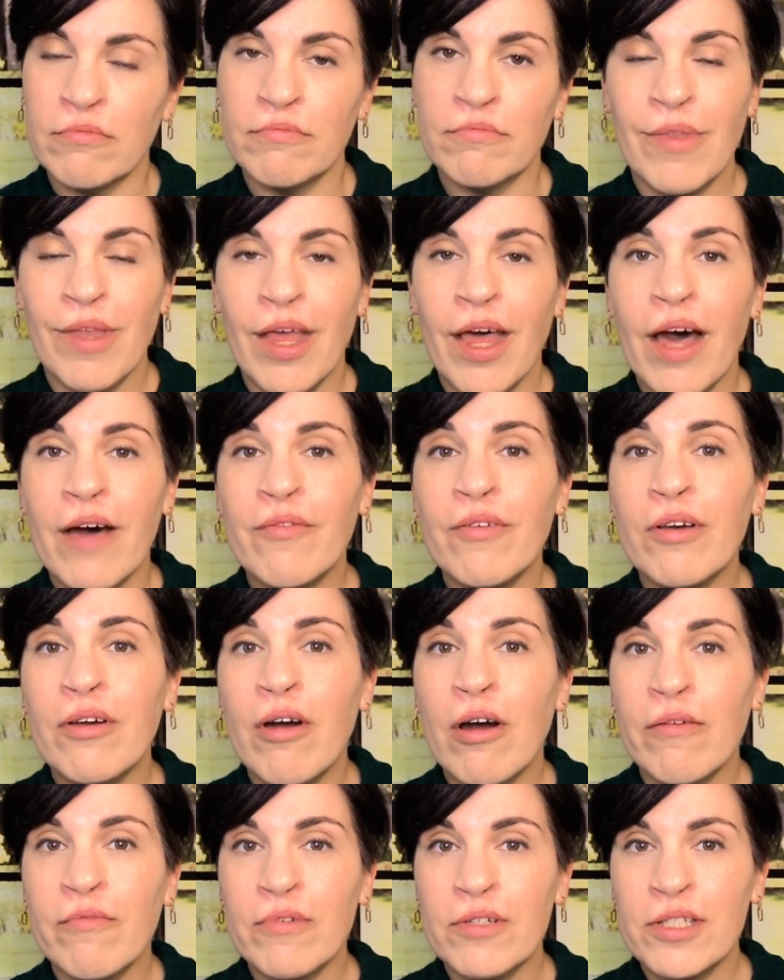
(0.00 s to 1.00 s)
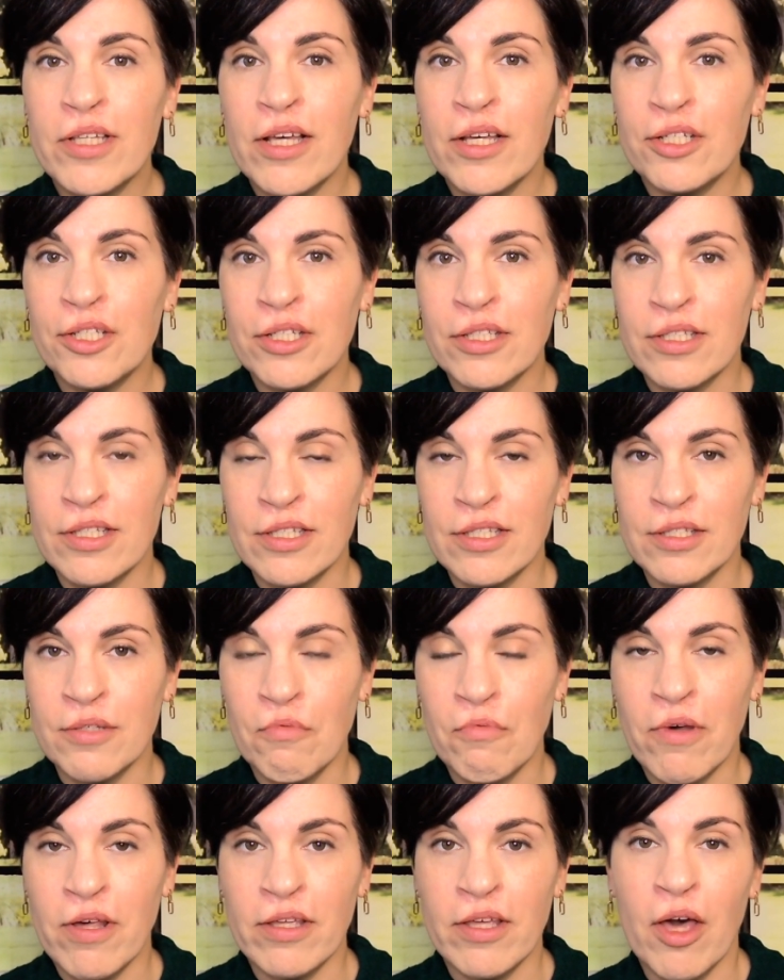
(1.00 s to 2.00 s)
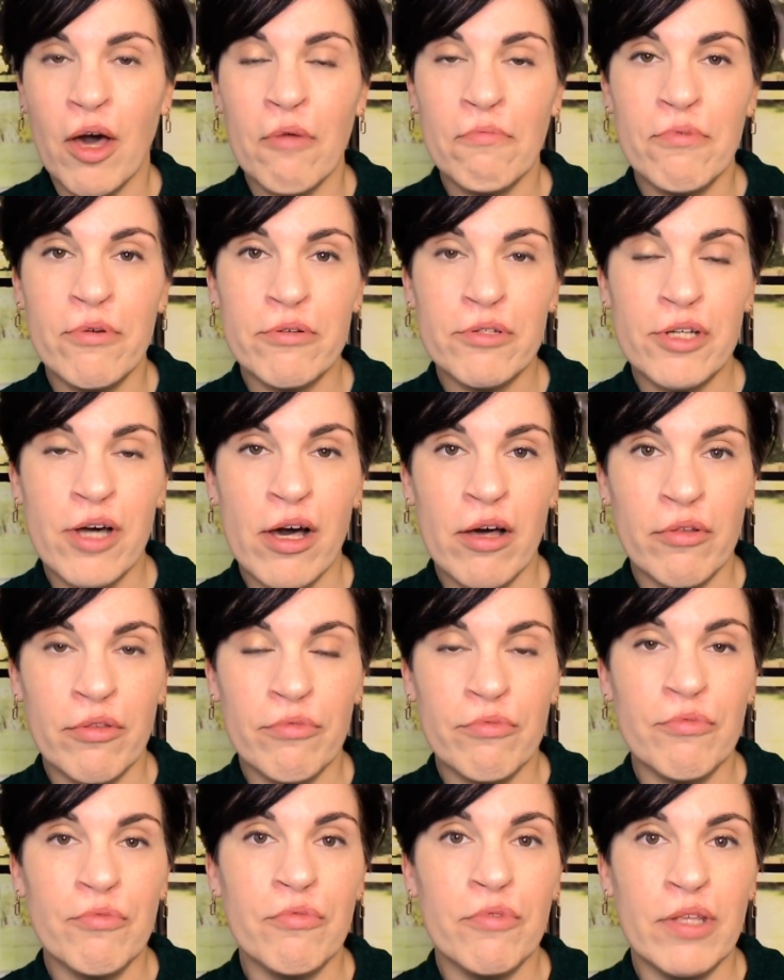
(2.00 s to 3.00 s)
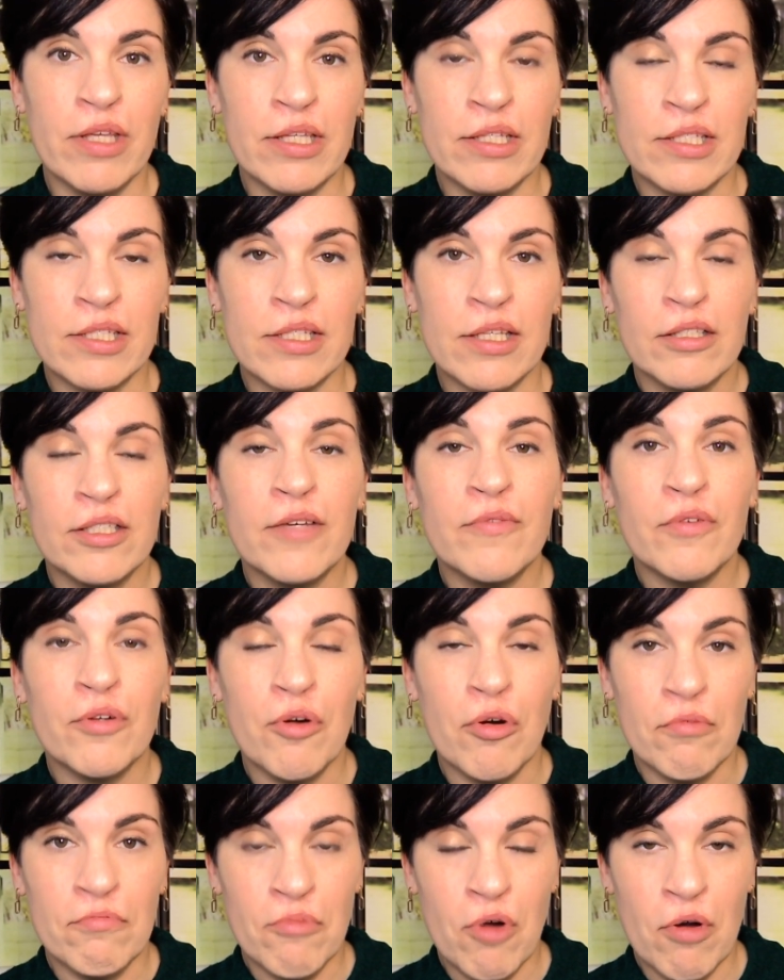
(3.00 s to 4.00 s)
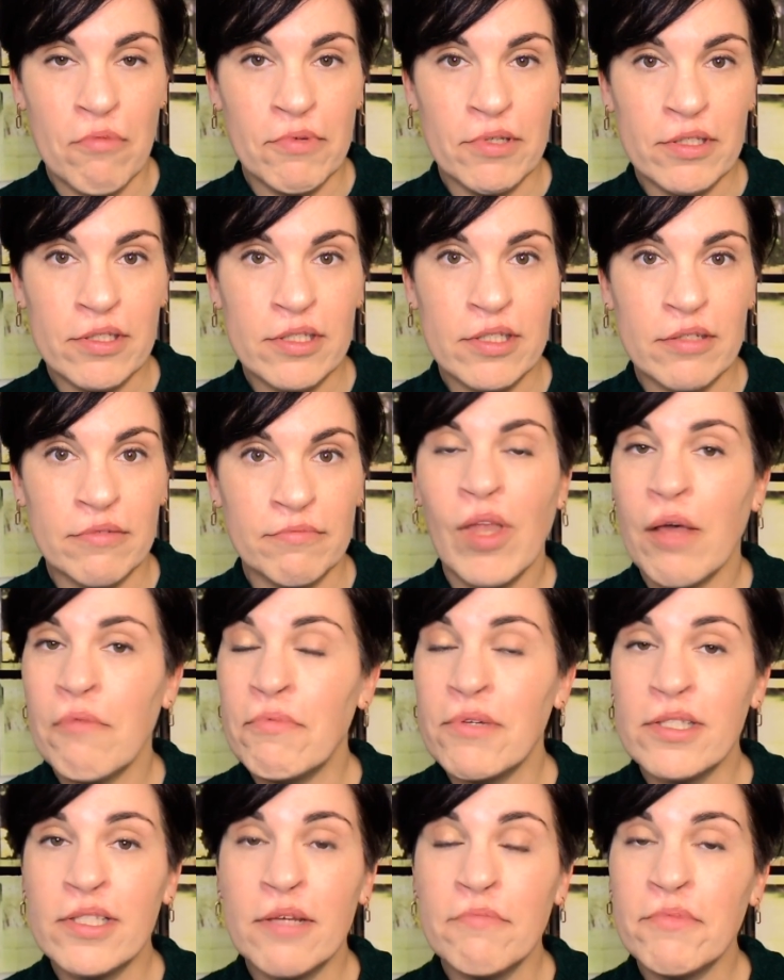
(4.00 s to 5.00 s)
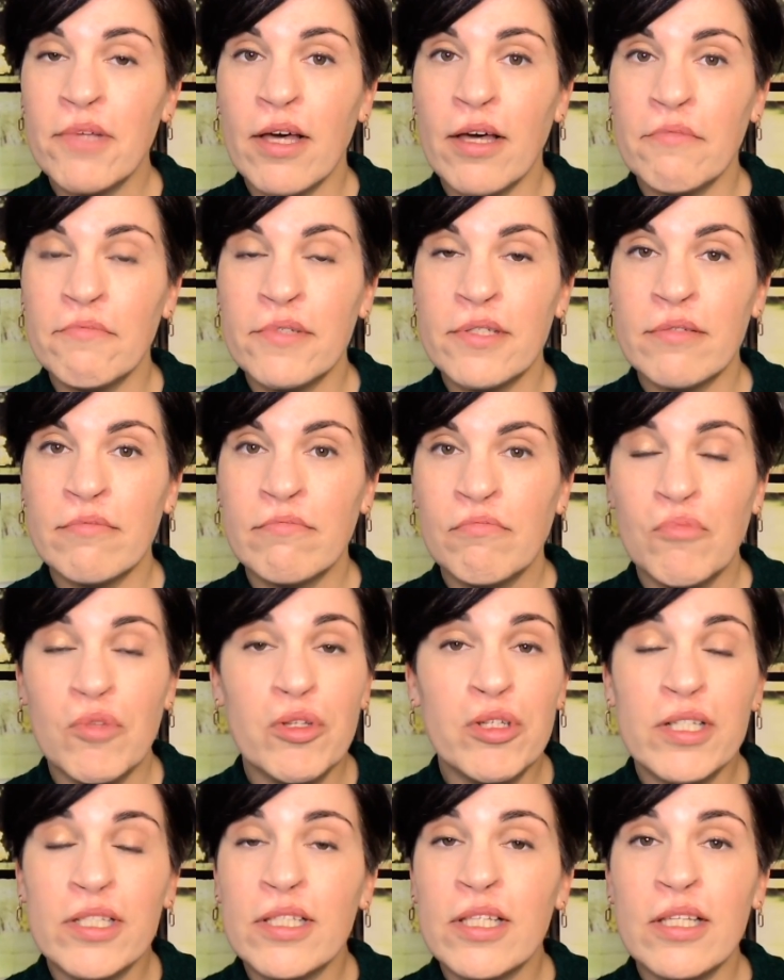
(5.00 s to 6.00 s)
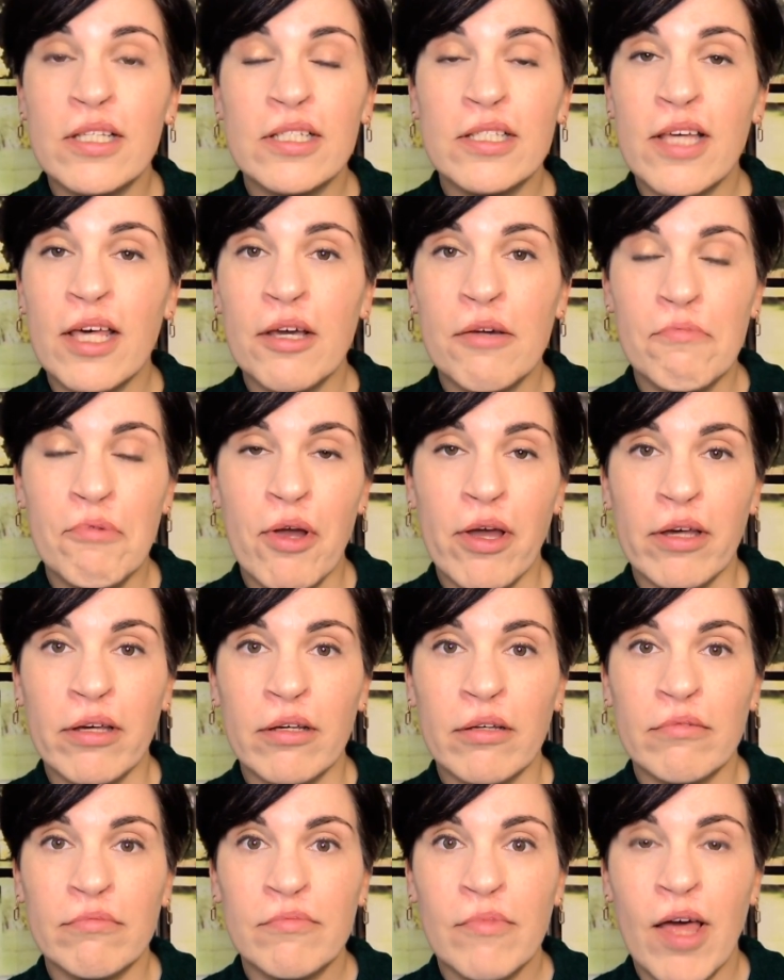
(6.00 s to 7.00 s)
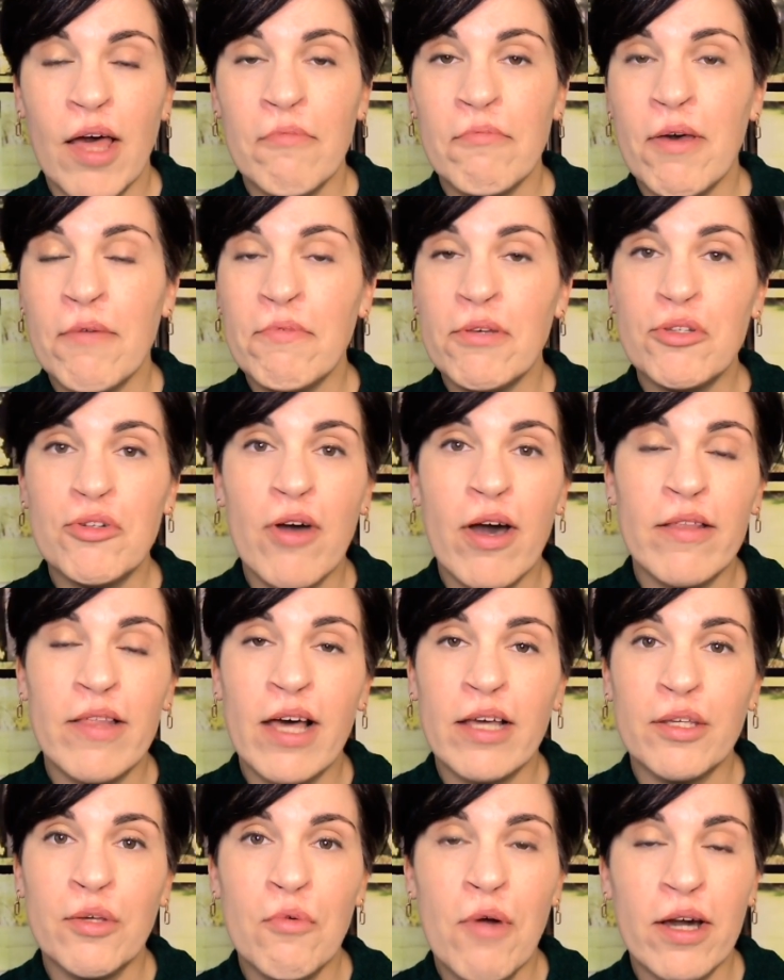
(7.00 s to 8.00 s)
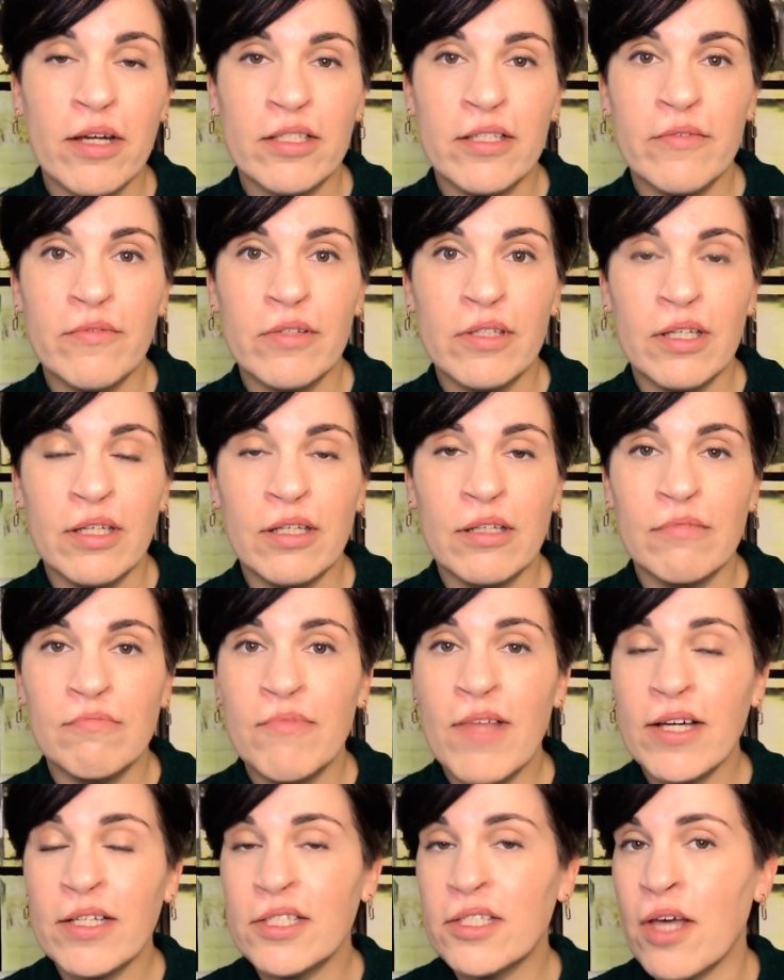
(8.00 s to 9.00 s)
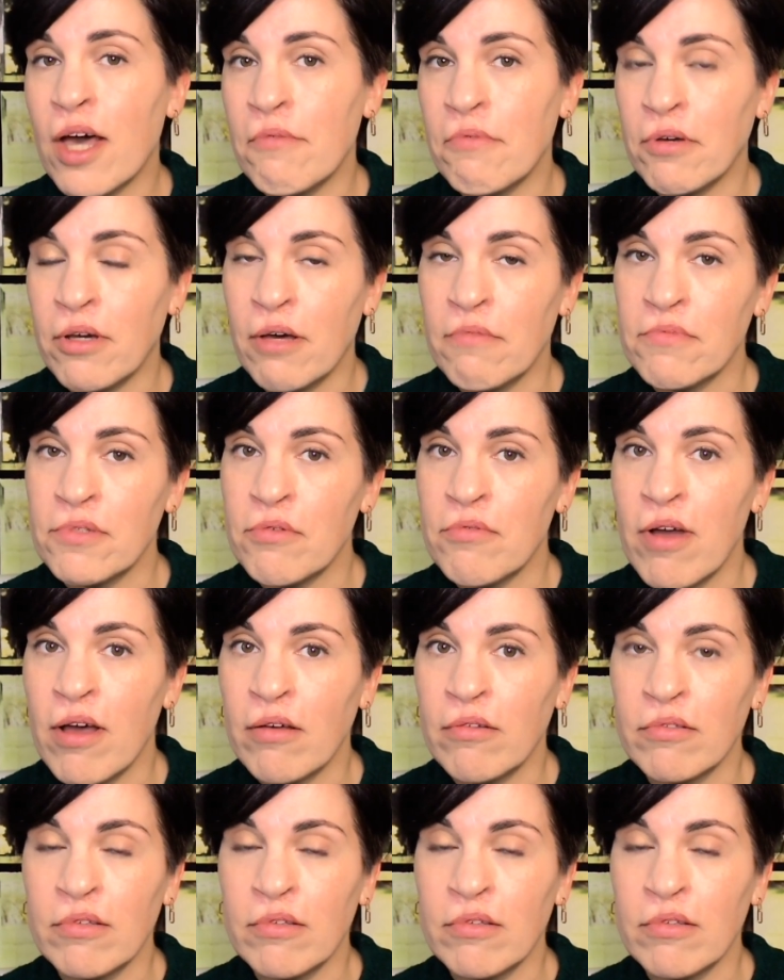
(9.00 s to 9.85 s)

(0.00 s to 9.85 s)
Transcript: Having conversations is the way to help your child through these difficult moments. But sometimes you just need to take a break and maybe try that new activity next time it comes around.